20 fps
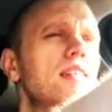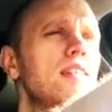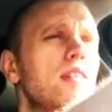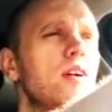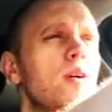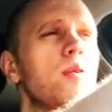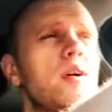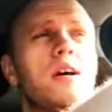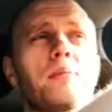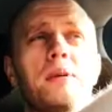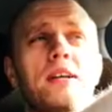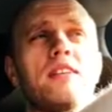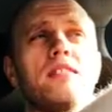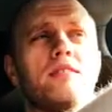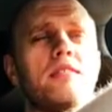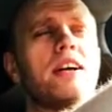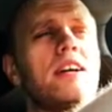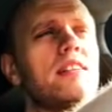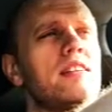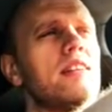you know what I mean,
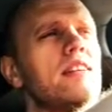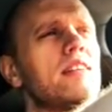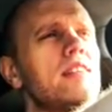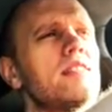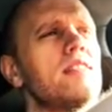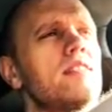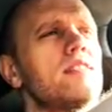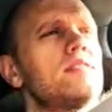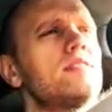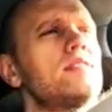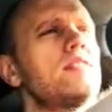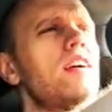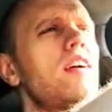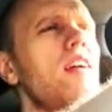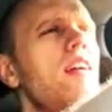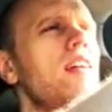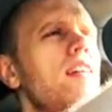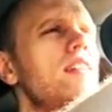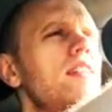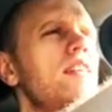right? That
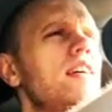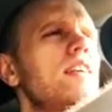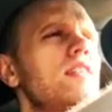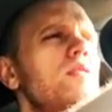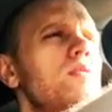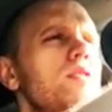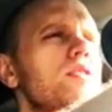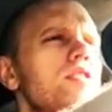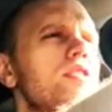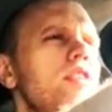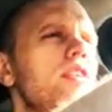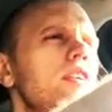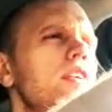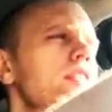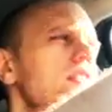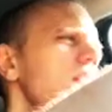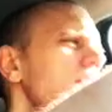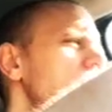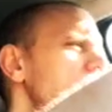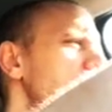you just
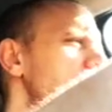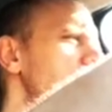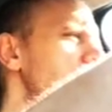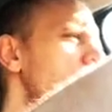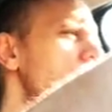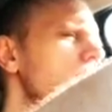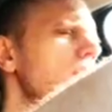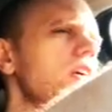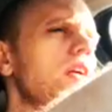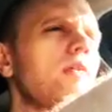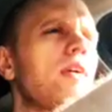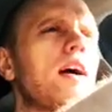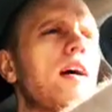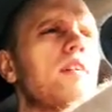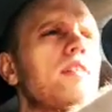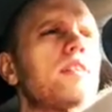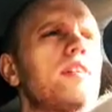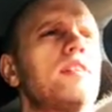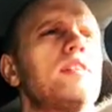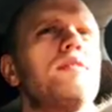started poking
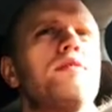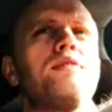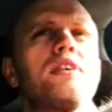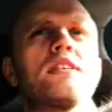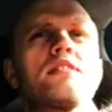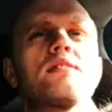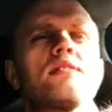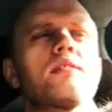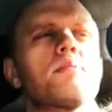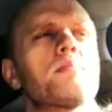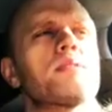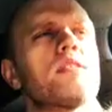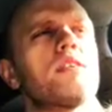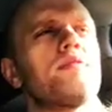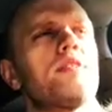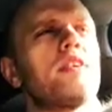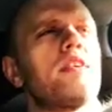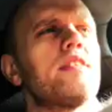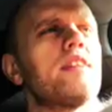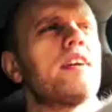around, fixing some
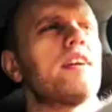stuff here and